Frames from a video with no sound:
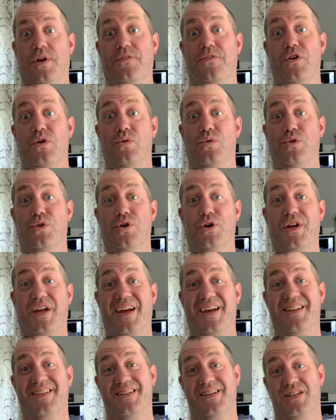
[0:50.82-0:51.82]
If you look
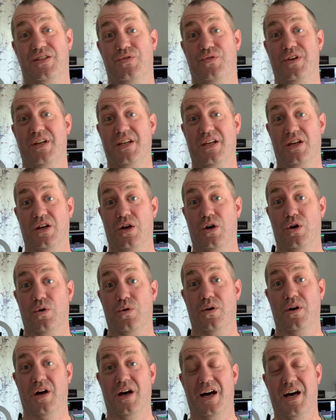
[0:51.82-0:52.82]
at this video,
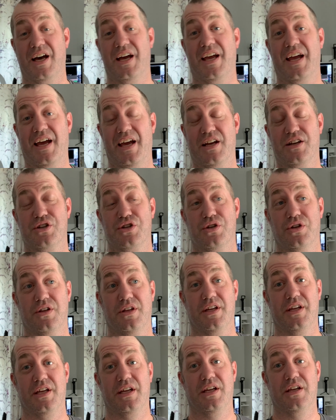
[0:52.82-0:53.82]
I
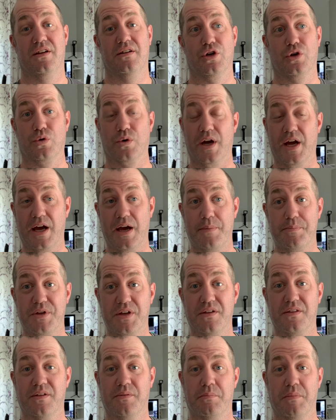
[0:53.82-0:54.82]
actually
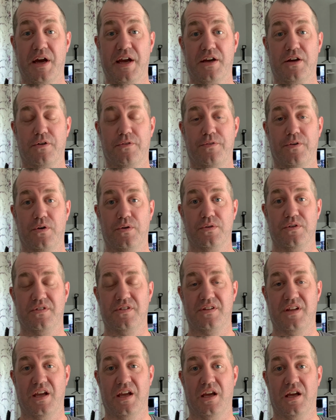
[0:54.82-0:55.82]
grabbed the microphone
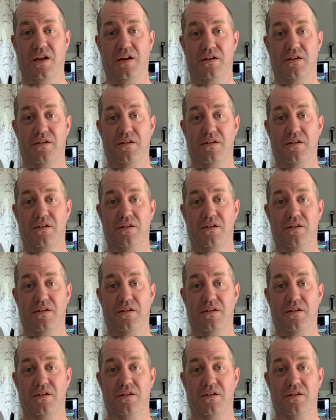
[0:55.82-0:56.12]
stand